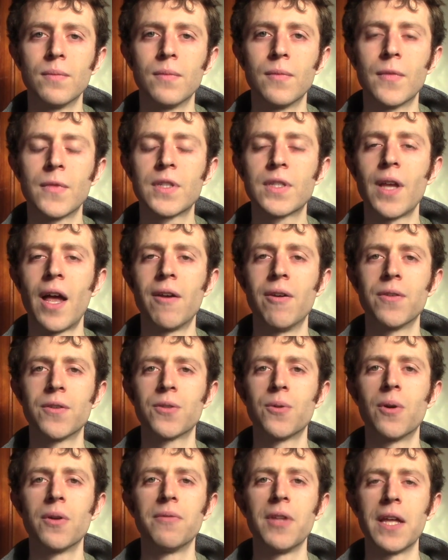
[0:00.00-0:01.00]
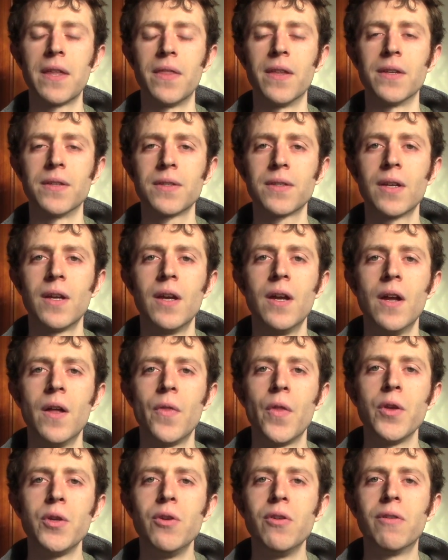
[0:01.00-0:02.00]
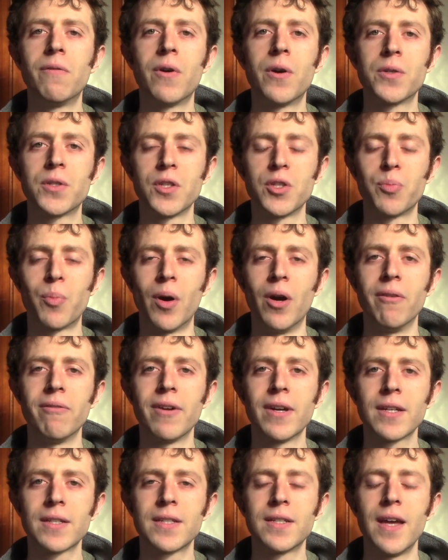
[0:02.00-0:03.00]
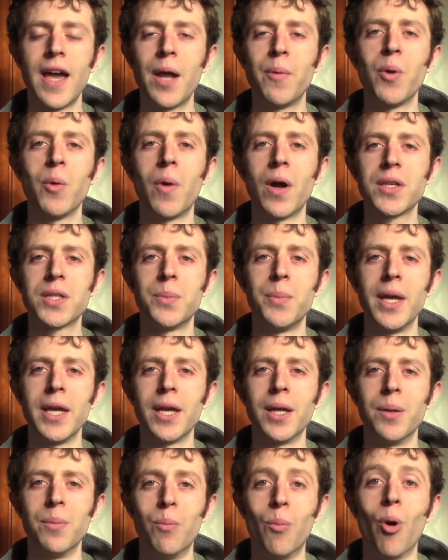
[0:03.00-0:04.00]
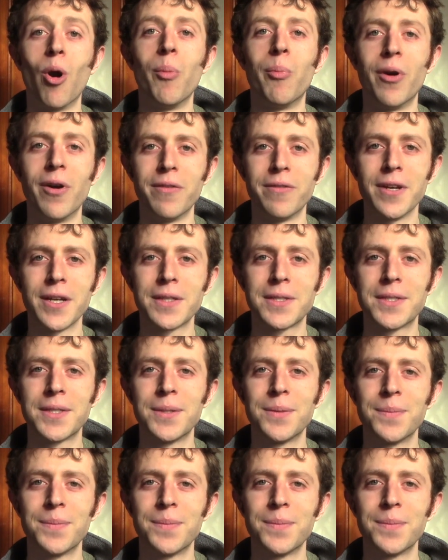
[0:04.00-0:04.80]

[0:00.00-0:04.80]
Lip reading: It's sort of like this: the universe is perfect and we want to make it more perfect.